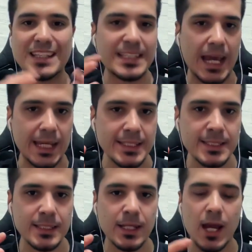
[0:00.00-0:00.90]
test
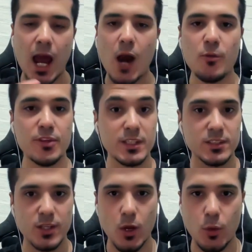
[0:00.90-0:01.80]
how things
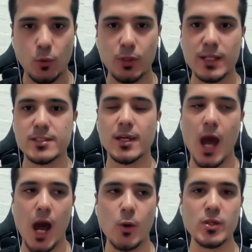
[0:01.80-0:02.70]
go, right?
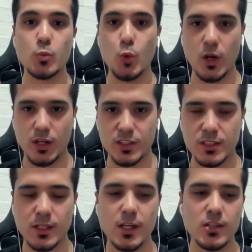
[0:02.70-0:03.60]
How it works.
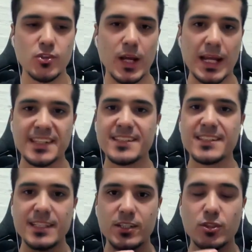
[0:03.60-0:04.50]
You
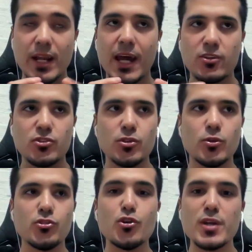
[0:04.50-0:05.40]

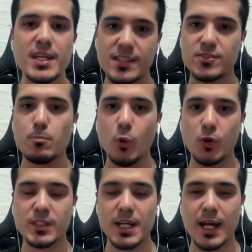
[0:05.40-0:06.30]
need more
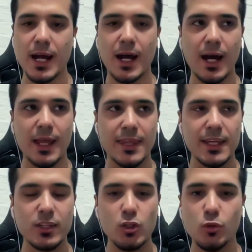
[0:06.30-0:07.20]
data. I think
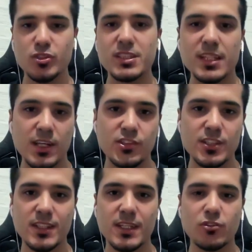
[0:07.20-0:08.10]
in those
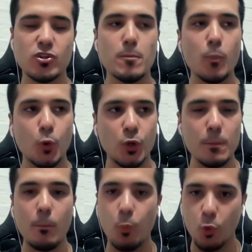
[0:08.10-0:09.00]
stages it's actually more
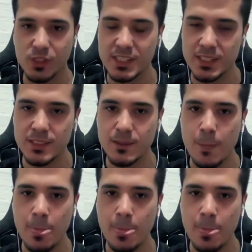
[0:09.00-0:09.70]
important